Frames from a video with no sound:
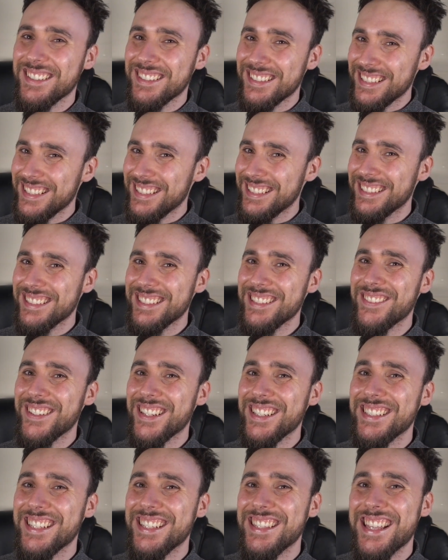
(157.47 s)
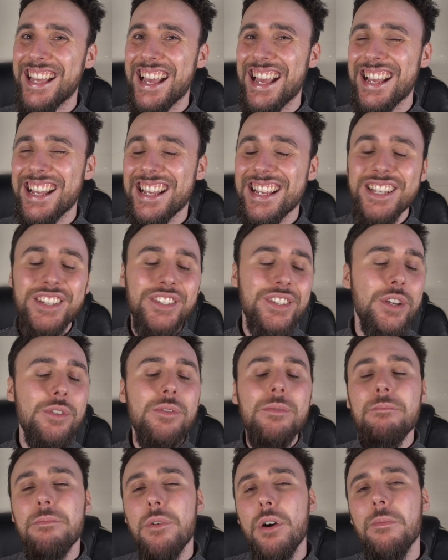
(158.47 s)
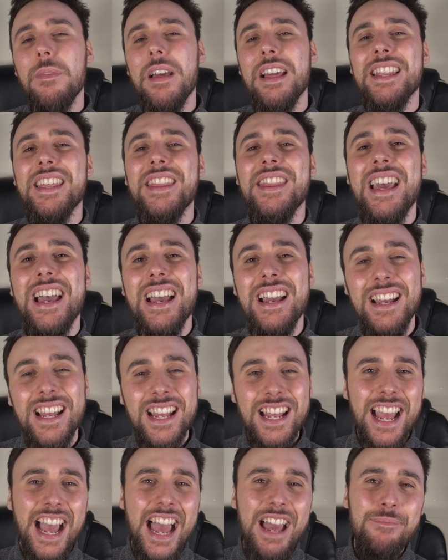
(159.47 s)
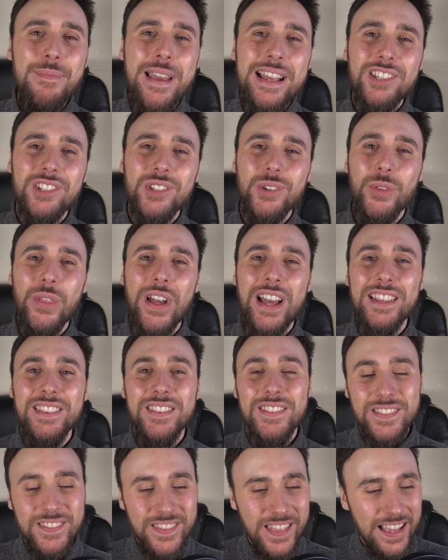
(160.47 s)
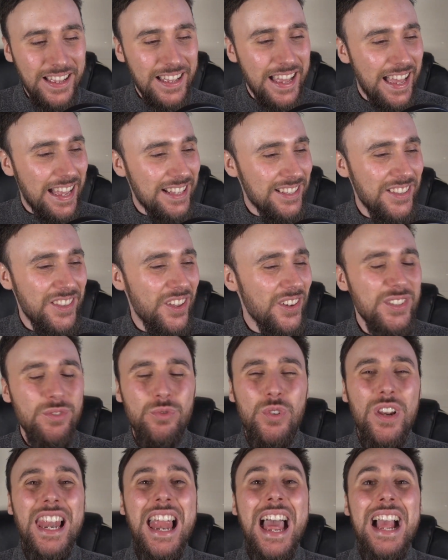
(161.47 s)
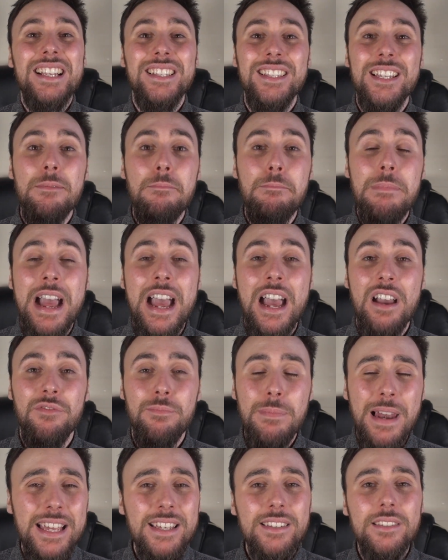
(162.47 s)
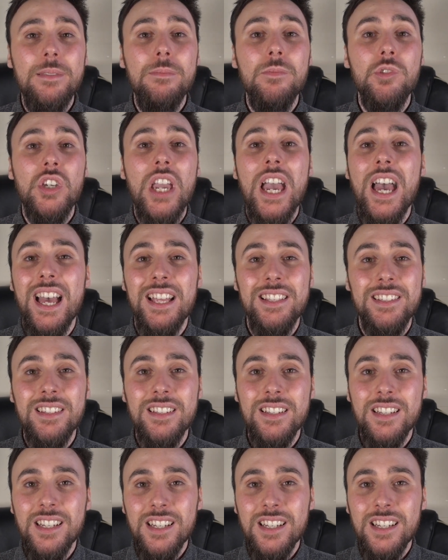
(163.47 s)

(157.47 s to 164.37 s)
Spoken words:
See what I did there? So pop that in there and make sure that has a nice relaxing bath. Play it some jazz.